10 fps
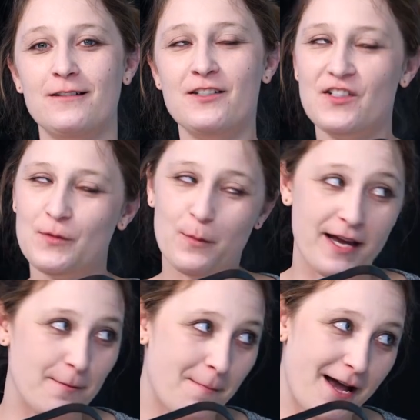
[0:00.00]

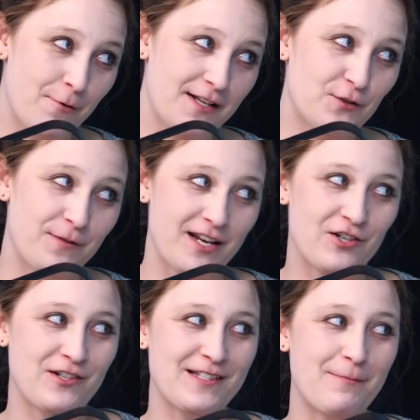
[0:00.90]
despite my
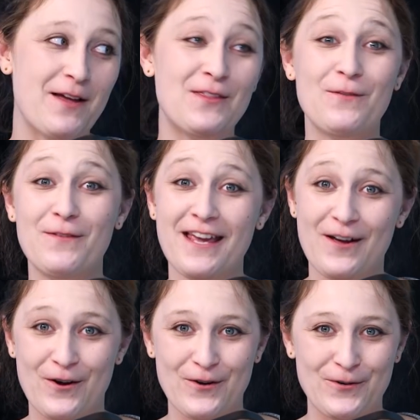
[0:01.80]
reservations about the
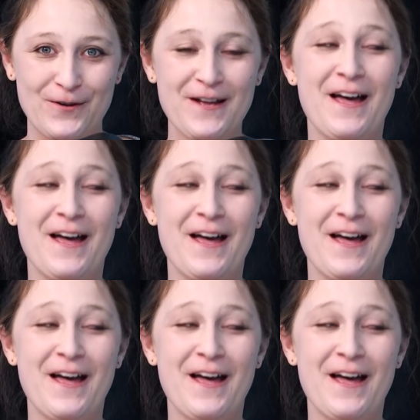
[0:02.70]
VO,